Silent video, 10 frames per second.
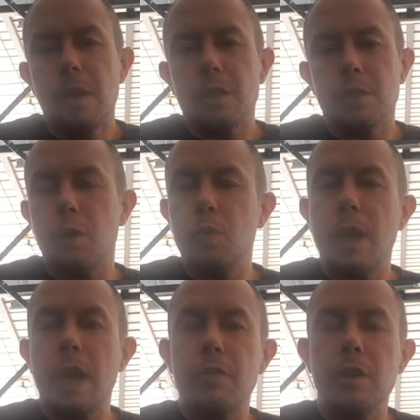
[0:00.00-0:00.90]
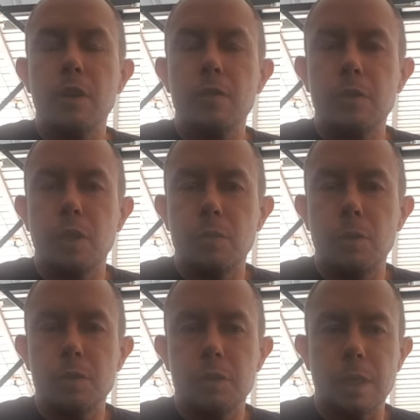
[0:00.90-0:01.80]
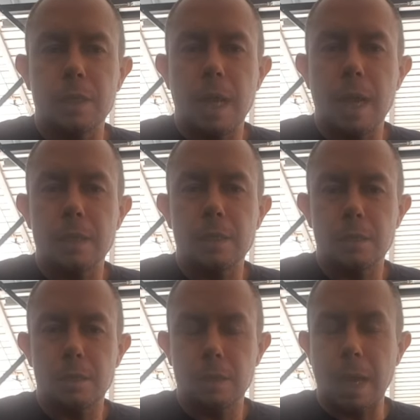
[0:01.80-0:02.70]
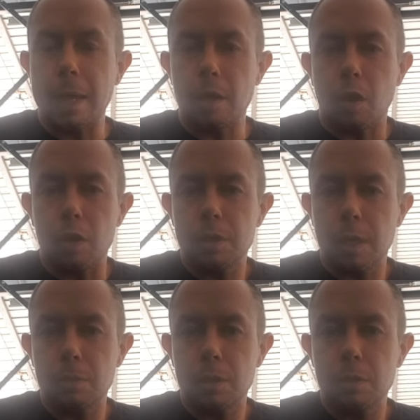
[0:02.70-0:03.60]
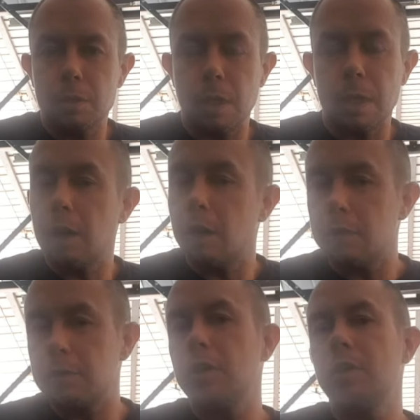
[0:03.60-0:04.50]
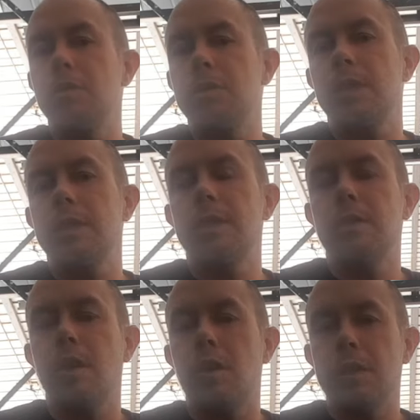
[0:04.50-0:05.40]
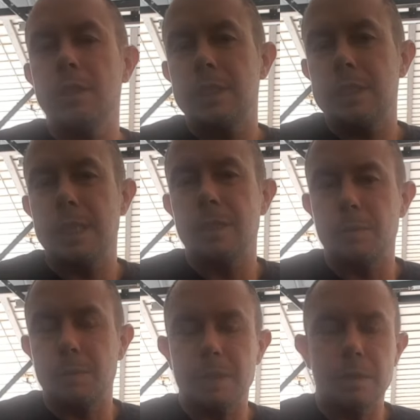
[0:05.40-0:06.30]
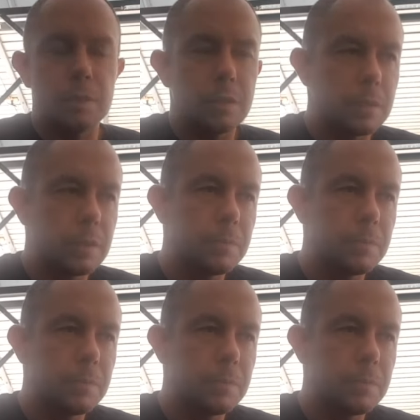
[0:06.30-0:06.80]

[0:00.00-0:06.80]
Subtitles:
So we have a lot of turbos that has AR numbers and a lot of turbos that are in centimeters.